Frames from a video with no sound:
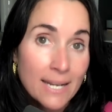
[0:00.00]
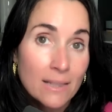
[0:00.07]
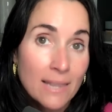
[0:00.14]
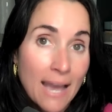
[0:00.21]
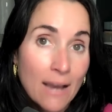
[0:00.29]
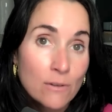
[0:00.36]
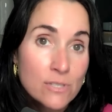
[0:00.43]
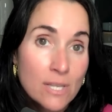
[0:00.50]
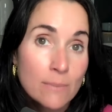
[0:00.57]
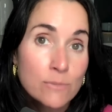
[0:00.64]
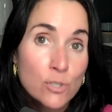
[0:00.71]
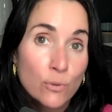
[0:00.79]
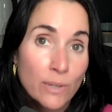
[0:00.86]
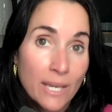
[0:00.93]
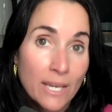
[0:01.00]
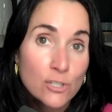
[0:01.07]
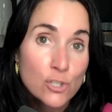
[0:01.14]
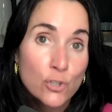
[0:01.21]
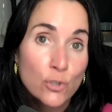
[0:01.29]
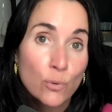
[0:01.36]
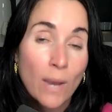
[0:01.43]
it allows them to get
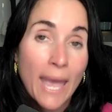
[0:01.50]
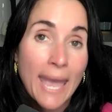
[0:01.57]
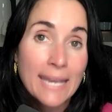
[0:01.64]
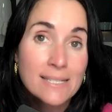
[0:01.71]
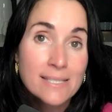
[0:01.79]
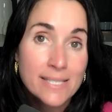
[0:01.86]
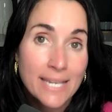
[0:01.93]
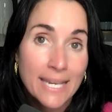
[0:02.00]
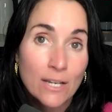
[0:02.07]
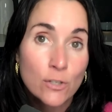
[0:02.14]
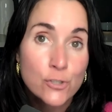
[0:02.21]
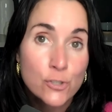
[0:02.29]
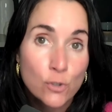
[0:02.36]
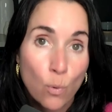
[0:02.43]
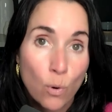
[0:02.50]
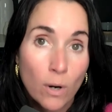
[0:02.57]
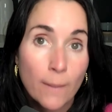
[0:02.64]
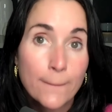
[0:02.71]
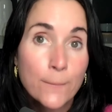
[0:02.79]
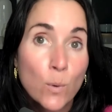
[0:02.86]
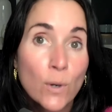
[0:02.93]
to a scale
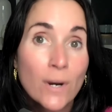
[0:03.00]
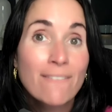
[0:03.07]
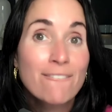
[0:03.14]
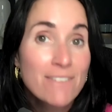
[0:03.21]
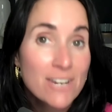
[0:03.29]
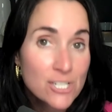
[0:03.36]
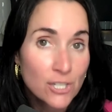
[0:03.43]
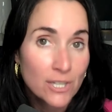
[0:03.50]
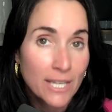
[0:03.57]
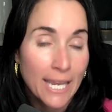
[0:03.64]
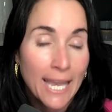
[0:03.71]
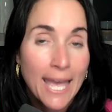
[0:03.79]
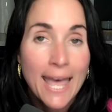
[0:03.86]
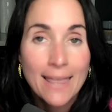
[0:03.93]
score more efficiently